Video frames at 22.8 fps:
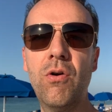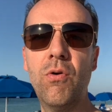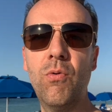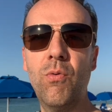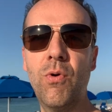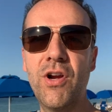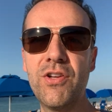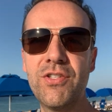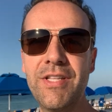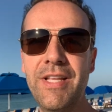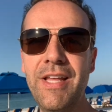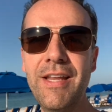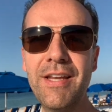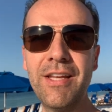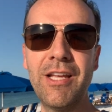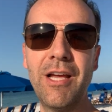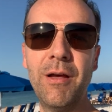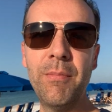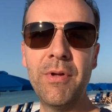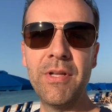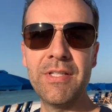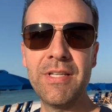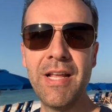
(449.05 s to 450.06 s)
whereas the
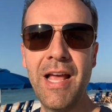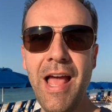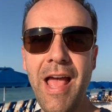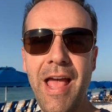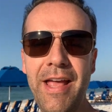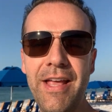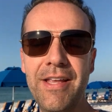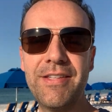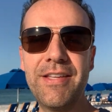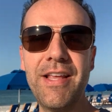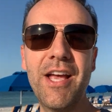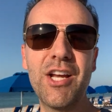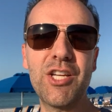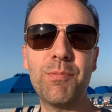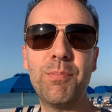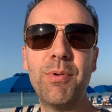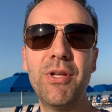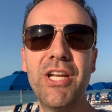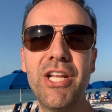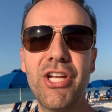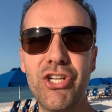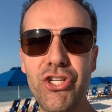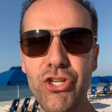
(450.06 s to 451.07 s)
income is, is
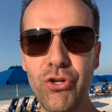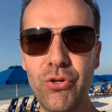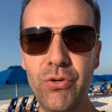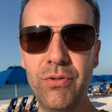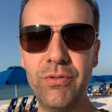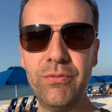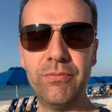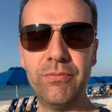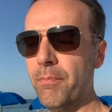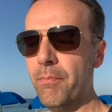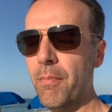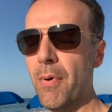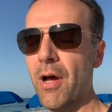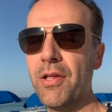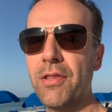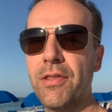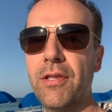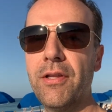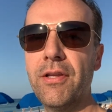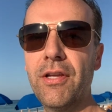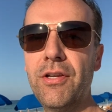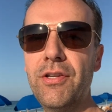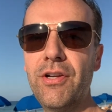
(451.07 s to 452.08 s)
exponential,
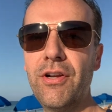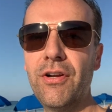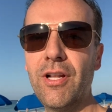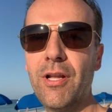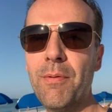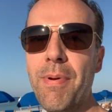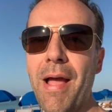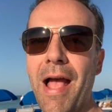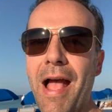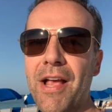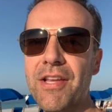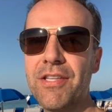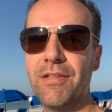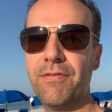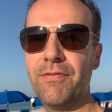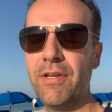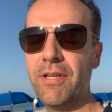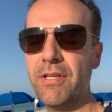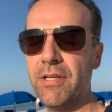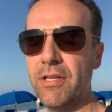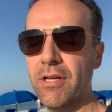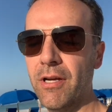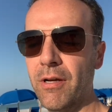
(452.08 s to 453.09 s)
monthly and yearly passive
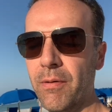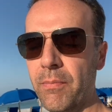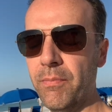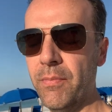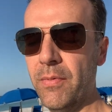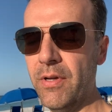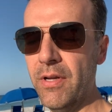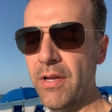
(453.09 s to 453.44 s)
income.